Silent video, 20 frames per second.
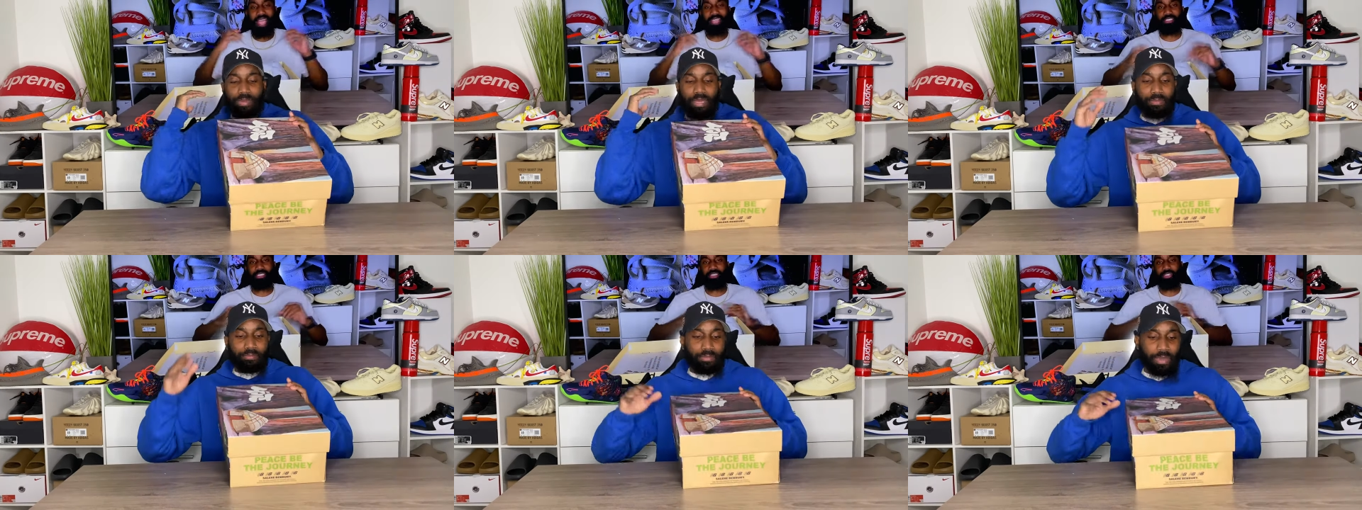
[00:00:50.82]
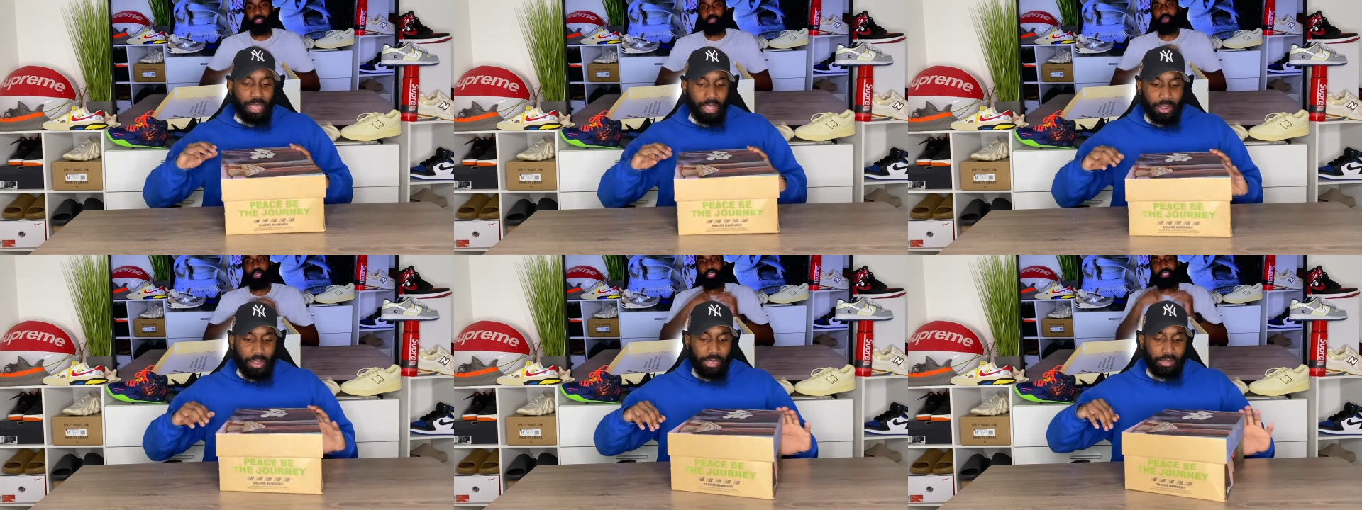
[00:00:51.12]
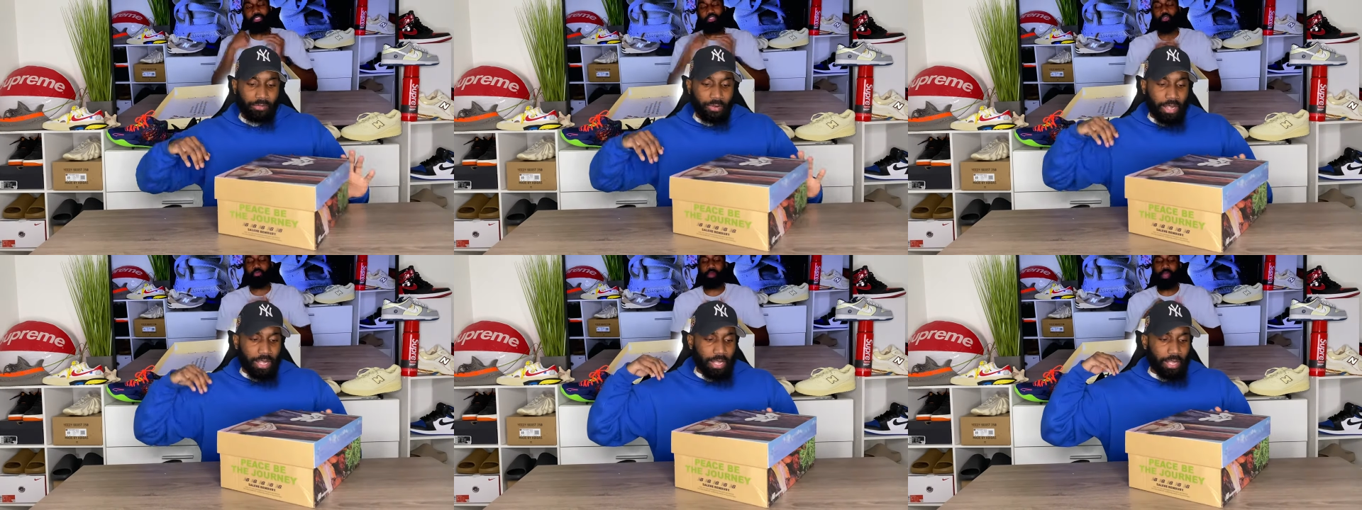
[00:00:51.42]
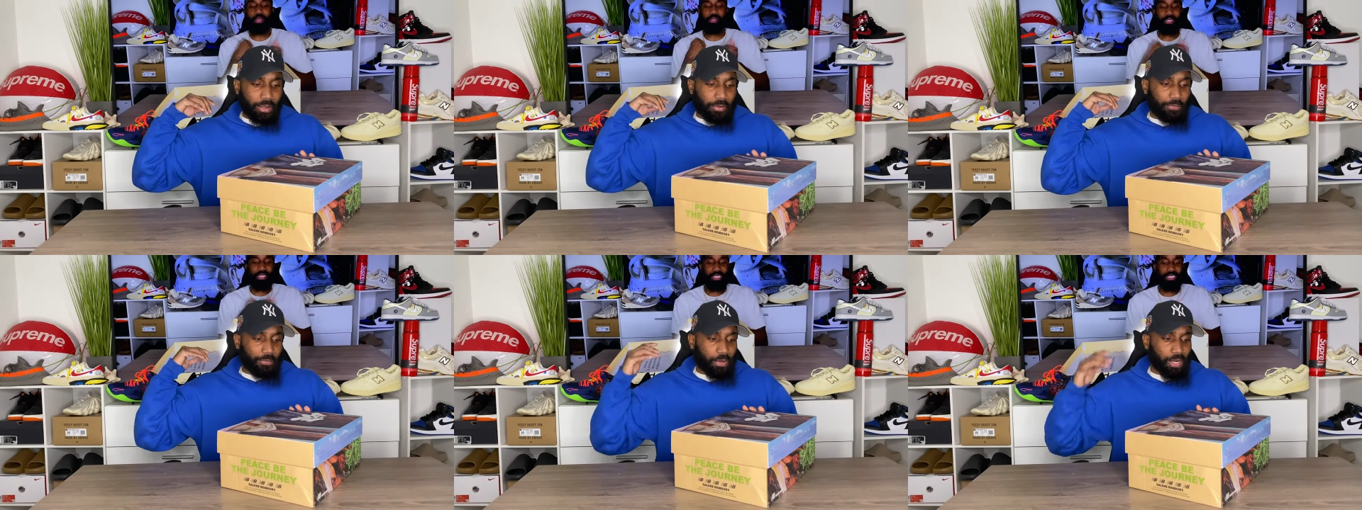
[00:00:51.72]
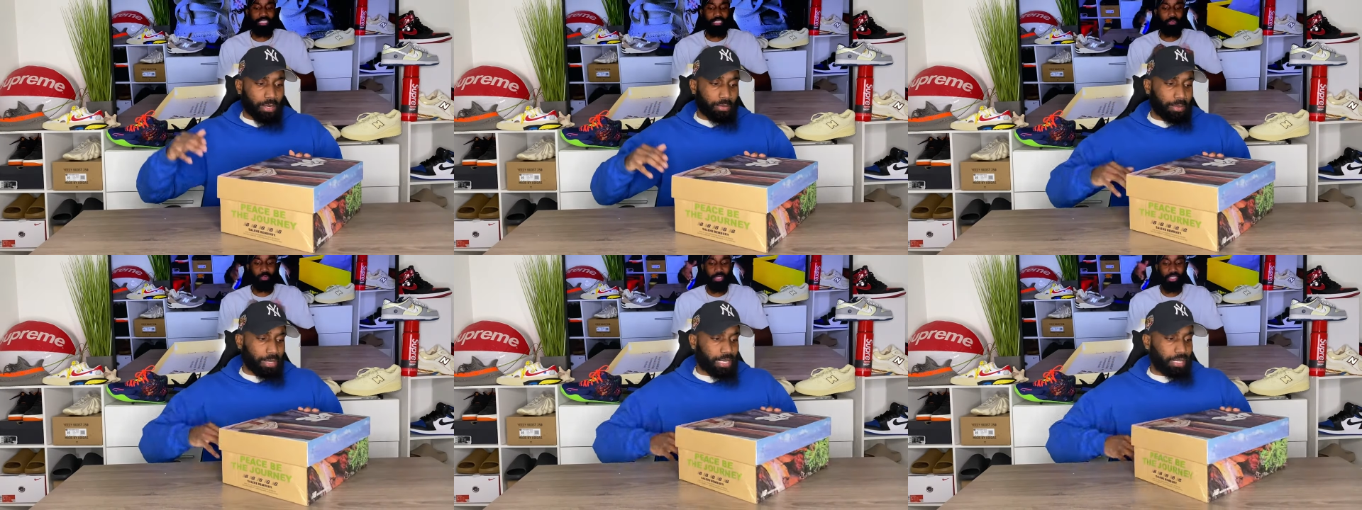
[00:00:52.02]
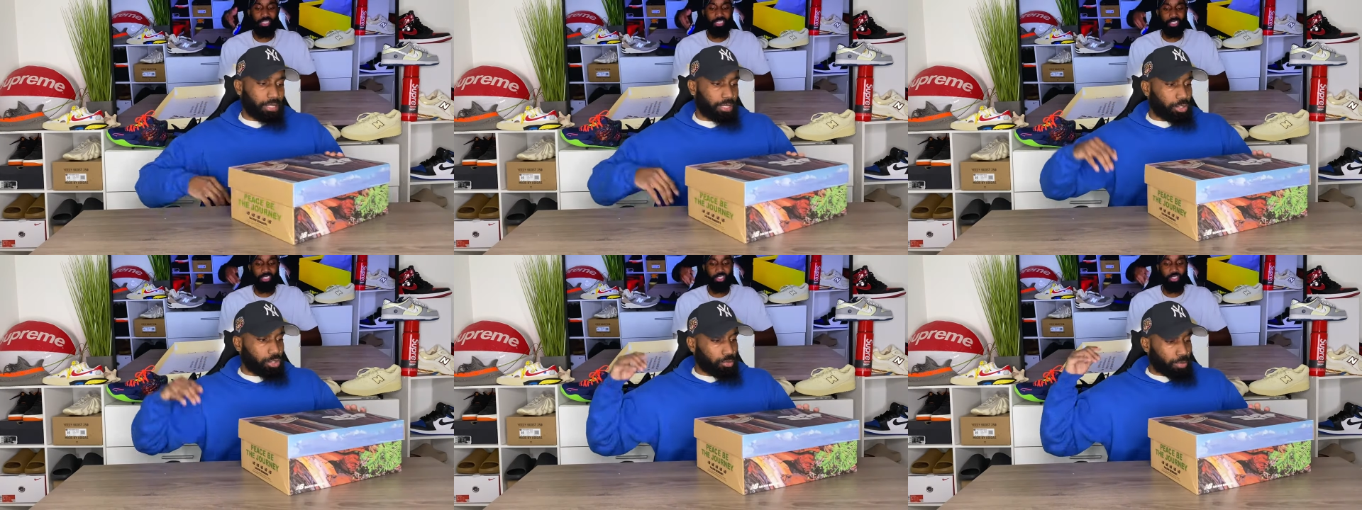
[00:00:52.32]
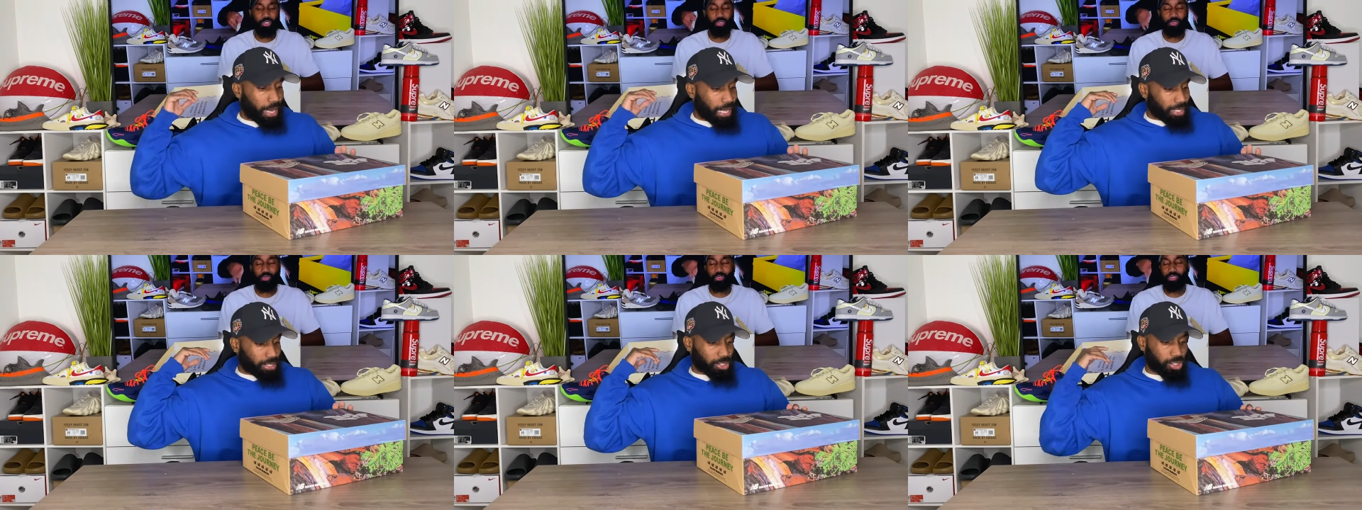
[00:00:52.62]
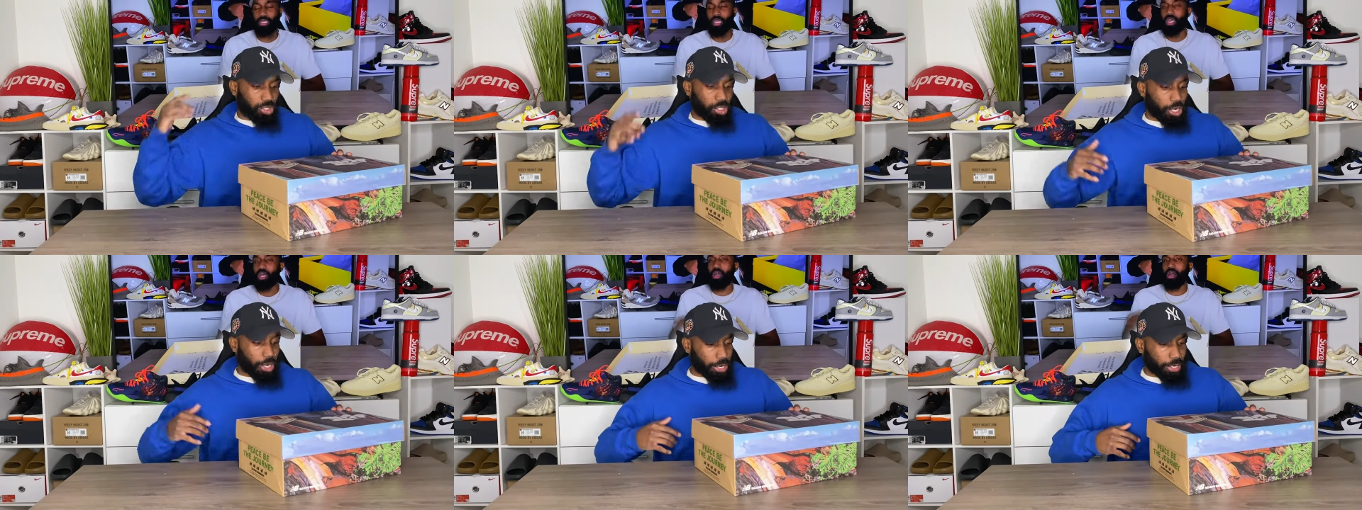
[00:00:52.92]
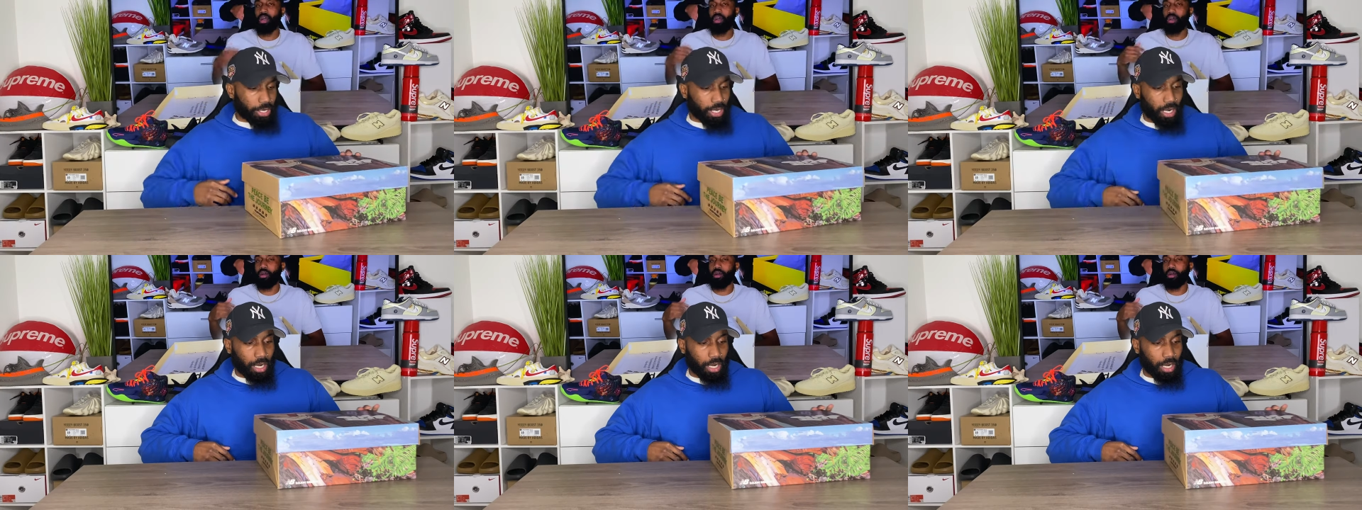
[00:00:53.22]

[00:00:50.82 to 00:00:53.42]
Bembury right here in front of me, the New Balance yurt.